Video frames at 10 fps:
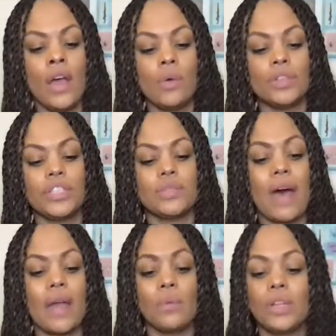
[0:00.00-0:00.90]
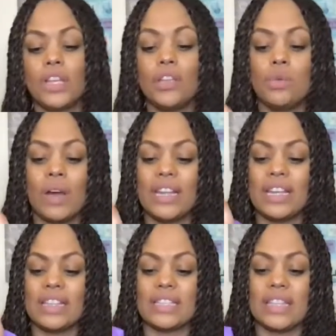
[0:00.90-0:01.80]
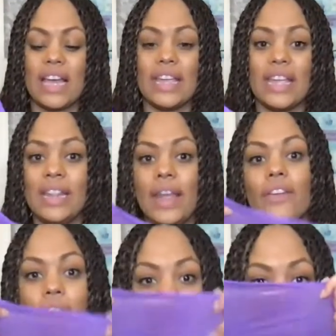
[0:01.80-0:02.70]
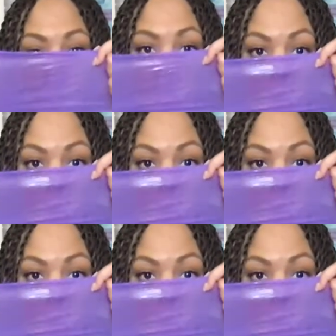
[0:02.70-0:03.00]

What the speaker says: which is why really you want to get this like in there, friends.